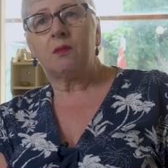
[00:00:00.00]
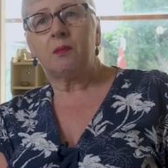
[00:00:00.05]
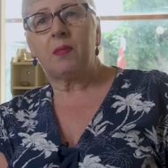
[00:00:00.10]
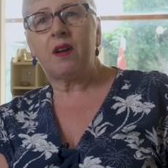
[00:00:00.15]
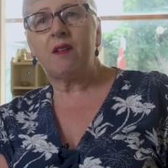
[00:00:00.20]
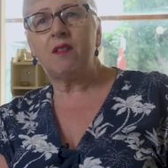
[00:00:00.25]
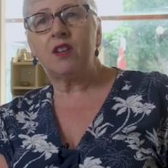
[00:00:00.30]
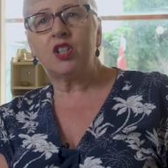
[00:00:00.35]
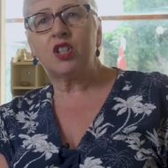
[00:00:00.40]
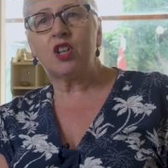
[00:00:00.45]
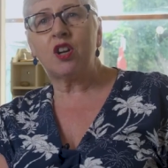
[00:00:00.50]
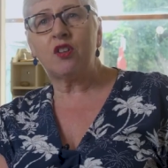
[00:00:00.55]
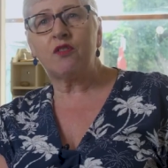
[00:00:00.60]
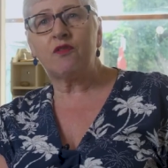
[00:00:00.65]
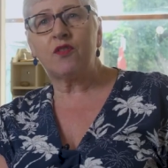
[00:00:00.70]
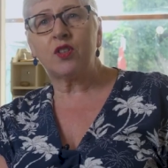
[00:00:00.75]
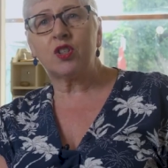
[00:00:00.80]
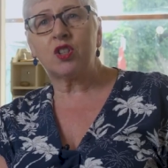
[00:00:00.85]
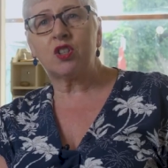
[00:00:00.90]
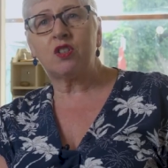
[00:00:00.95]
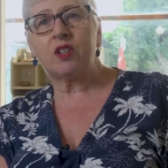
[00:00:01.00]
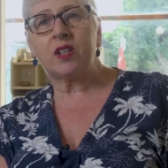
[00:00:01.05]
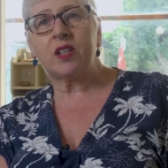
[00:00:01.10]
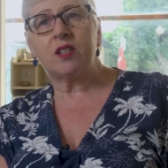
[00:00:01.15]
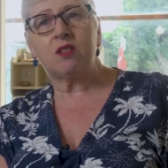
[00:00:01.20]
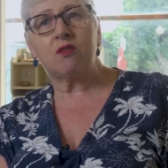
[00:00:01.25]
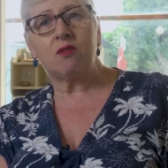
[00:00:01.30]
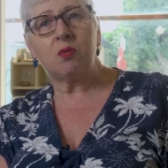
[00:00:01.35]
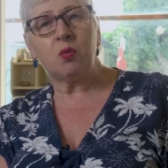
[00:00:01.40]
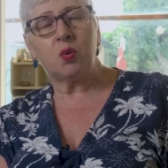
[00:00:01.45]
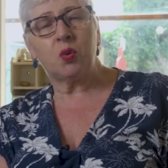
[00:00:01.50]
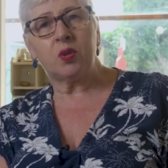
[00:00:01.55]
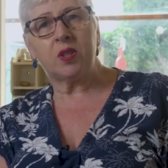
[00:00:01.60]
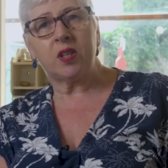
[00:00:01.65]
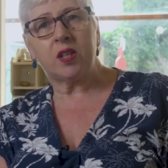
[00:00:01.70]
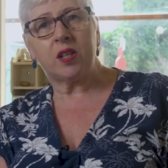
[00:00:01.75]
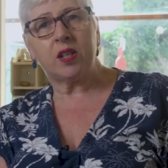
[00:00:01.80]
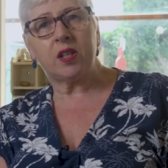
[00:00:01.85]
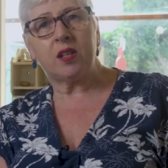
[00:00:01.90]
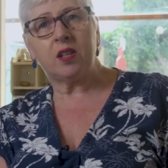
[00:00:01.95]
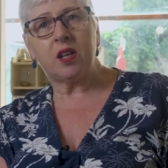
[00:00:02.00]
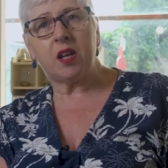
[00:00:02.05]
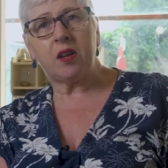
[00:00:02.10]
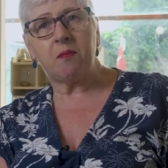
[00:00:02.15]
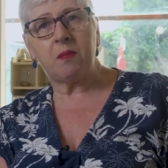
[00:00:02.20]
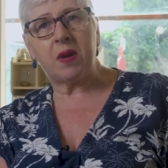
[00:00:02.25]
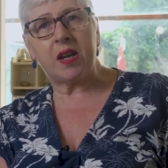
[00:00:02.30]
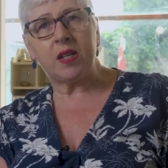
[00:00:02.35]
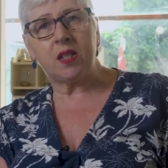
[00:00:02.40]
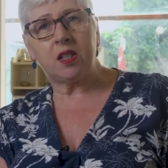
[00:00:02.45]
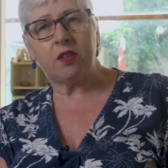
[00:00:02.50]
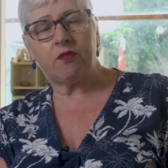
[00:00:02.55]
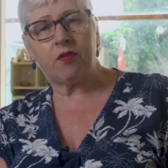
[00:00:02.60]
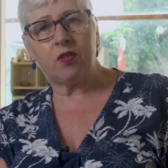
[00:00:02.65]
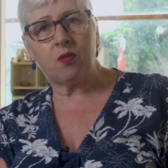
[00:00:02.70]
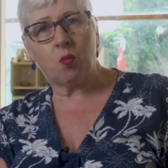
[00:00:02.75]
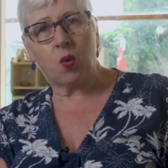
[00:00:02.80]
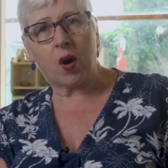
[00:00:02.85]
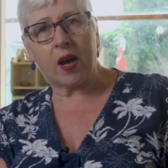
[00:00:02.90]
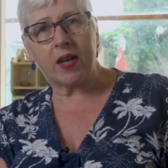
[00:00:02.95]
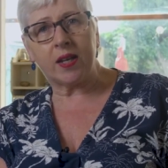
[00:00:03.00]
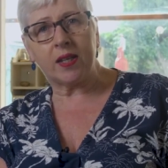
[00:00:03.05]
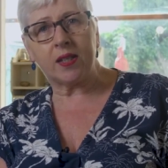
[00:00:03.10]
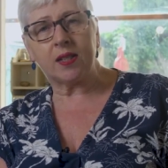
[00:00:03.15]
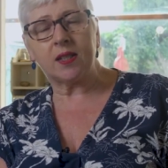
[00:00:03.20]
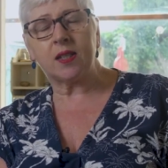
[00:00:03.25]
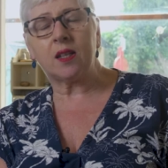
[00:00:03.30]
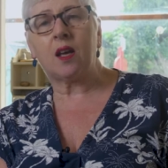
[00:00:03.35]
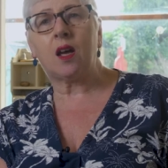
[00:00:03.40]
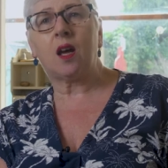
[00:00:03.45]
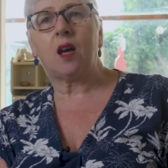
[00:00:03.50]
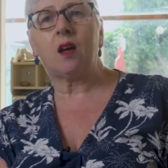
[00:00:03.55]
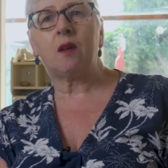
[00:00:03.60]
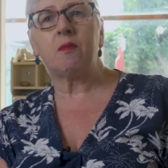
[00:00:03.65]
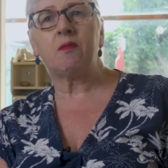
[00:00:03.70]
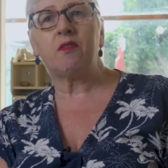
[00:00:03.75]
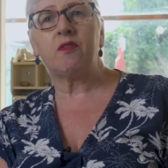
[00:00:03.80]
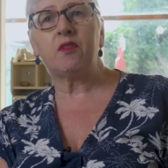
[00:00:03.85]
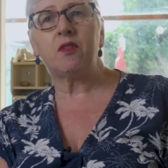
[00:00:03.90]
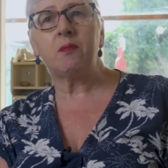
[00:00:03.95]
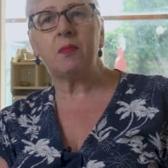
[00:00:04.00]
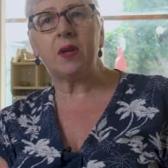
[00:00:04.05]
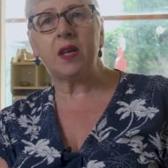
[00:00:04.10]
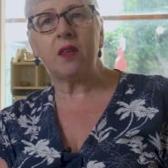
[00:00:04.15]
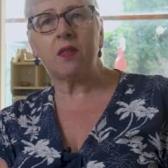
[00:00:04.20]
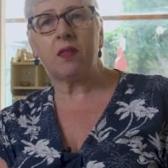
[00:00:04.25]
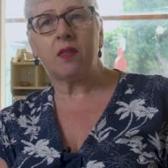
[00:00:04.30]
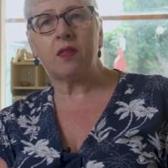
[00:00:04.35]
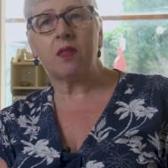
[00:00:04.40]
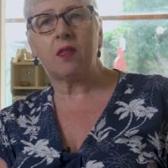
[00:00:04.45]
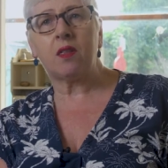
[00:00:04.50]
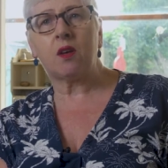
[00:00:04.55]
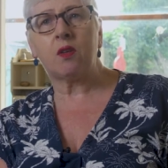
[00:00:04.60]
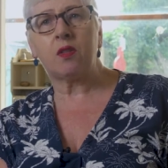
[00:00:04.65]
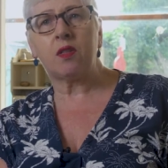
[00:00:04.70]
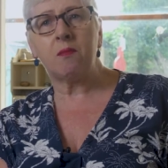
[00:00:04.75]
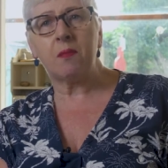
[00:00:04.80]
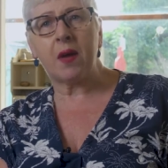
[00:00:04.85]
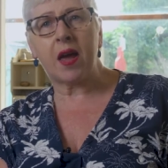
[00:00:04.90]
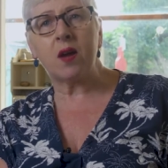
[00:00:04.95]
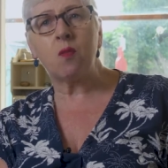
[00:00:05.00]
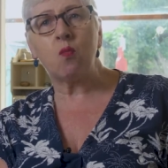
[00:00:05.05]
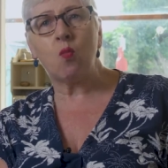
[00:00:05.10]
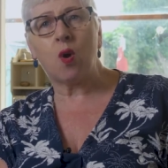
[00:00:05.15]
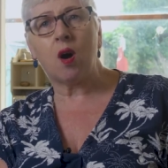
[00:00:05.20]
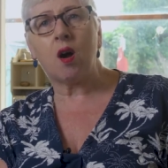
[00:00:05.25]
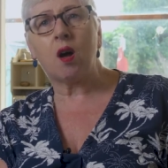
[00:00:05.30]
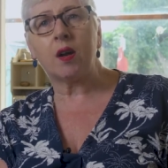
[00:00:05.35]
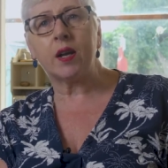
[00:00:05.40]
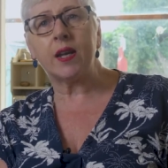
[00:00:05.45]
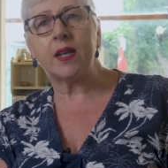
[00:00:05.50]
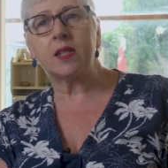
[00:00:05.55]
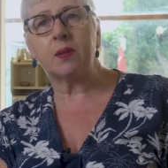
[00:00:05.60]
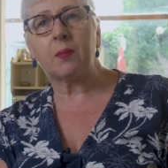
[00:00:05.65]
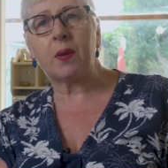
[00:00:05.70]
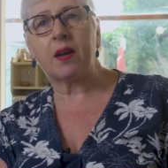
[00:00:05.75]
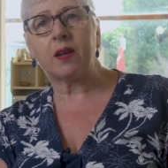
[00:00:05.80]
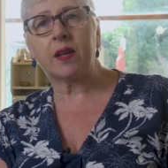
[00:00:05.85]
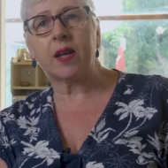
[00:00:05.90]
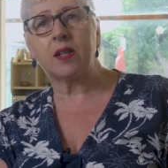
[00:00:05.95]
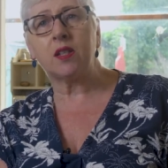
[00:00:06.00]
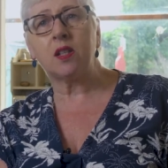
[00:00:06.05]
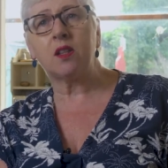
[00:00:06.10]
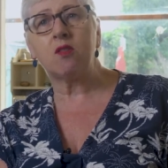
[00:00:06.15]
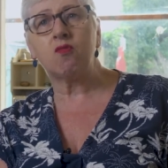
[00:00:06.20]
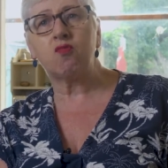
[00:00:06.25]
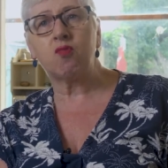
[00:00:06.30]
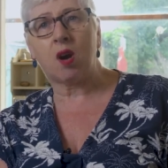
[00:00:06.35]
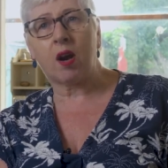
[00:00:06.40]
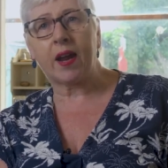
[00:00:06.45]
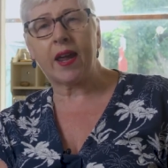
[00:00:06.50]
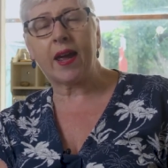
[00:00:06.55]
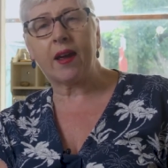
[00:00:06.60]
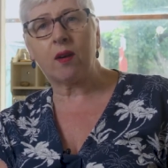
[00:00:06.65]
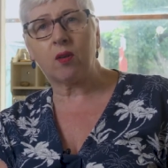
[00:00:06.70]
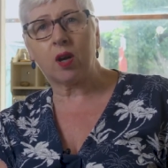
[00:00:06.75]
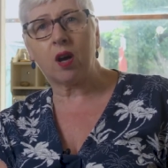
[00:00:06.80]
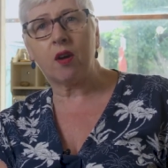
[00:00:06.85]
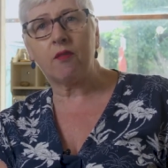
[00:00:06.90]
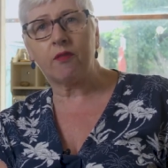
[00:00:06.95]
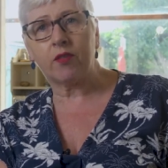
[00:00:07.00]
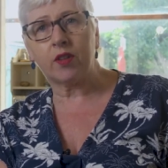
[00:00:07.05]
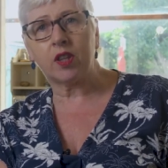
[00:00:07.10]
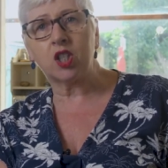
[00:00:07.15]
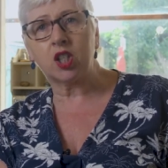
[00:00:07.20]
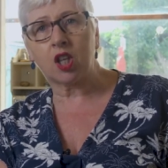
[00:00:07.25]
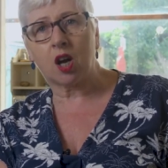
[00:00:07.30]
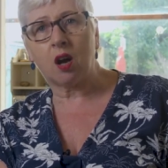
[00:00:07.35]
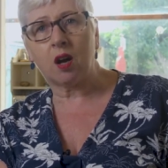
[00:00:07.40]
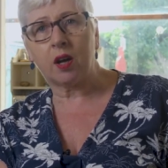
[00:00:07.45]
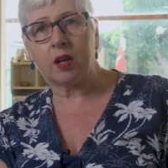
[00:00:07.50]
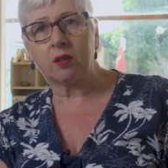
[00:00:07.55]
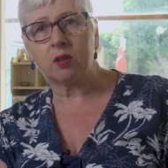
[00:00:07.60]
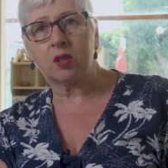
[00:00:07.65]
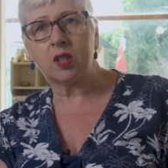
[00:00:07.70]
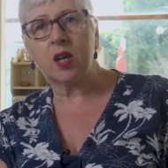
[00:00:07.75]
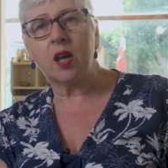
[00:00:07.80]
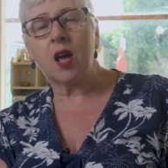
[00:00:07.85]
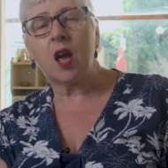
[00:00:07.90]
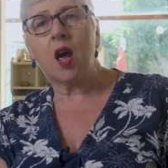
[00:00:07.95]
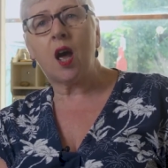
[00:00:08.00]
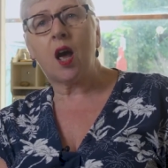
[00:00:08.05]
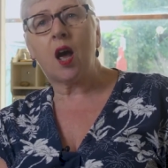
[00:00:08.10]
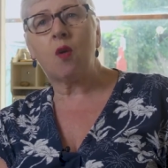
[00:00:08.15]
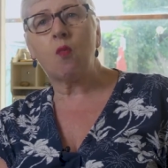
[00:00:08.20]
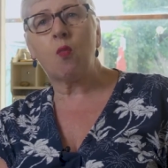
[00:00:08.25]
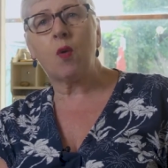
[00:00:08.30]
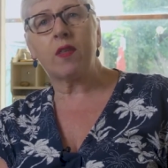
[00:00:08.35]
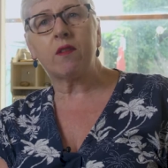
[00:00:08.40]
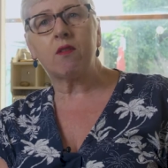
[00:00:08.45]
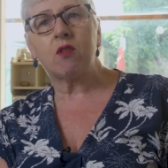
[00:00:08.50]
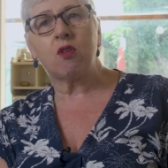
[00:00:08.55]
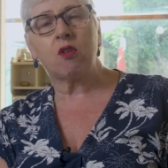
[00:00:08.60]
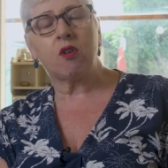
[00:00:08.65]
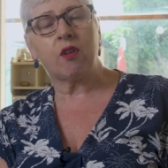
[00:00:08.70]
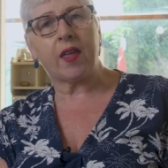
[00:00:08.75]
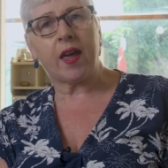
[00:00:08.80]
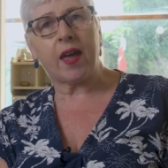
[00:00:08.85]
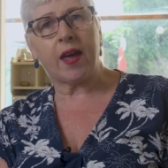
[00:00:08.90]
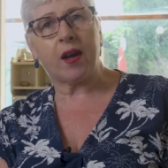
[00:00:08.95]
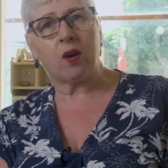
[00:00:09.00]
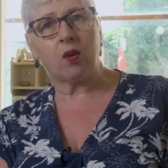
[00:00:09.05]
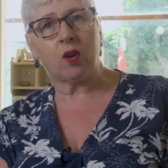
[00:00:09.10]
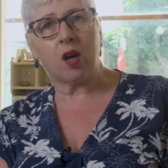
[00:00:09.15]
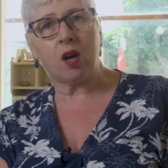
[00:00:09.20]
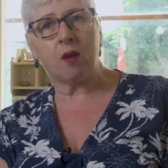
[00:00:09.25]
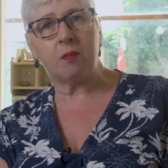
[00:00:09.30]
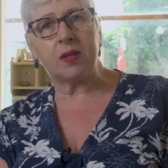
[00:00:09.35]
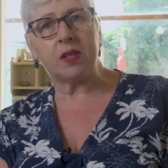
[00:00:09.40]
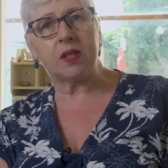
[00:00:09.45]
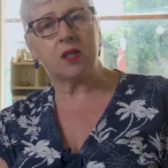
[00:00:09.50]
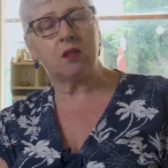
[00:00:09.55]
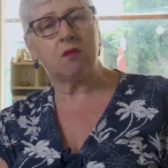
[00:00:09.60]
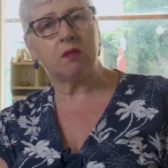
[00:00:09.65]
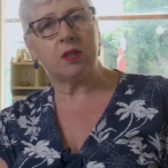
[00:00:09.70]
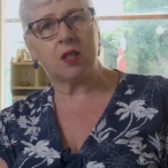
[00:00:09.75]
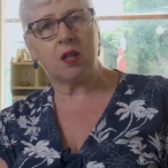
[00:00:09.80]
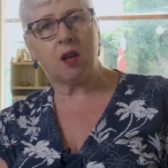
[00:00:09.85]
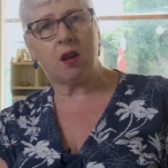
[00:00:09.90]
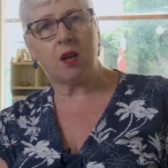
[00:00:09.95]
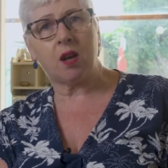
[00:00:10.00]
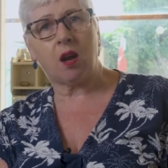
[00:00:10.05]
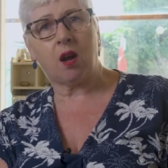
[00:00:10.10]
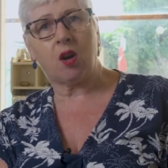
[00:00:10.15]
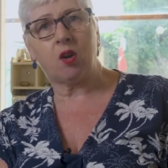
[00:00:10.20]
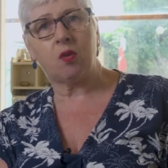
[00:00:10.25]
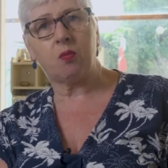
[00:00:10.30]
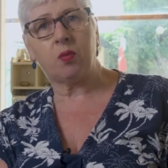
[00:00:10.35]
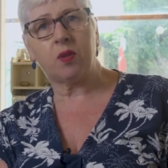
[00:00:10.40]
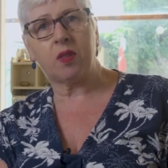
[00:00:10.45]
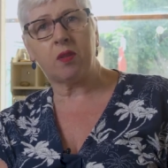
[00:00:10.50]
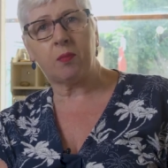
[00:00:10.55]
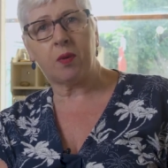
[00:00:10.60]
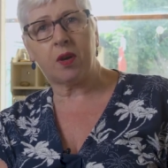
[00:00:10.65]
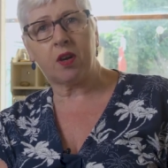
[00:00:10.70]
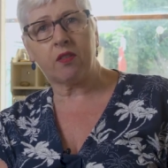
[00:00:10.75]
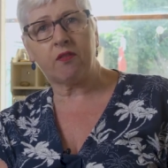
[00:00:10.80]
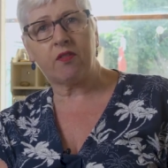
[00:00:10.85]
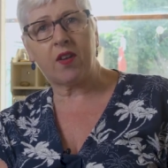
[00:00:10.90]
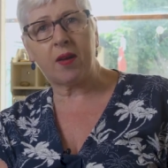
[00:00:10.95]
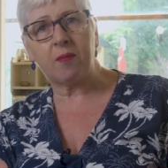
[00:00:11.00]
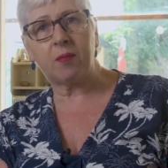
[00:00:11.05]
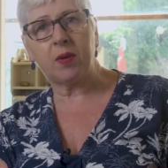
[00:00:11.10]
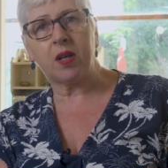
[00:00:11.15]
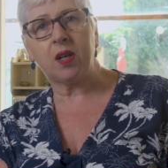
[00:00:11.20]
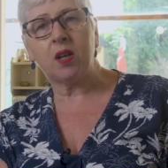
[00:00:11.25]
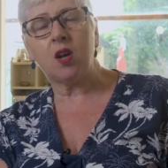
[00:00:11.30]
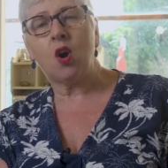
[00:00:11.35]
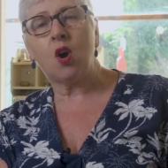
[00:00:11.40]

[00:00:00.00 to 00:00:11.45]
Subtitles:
Parent and child fostering is rewarding in many different ways. For me, though, the main one is about getting the right outcome for the child, and whether or not that outcome is to return home with the birth family